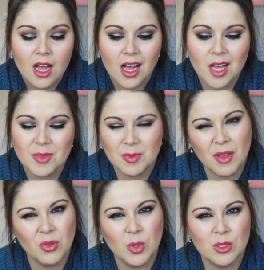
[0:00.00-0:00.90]
because
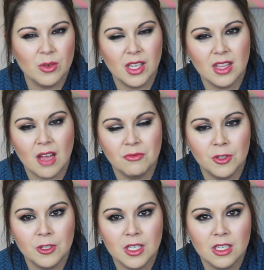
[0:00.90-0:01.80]
my floors don't get that
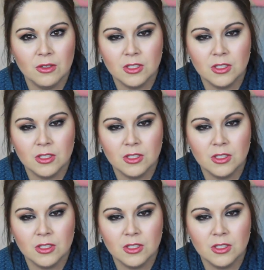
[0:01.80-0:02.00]
filthy, you know,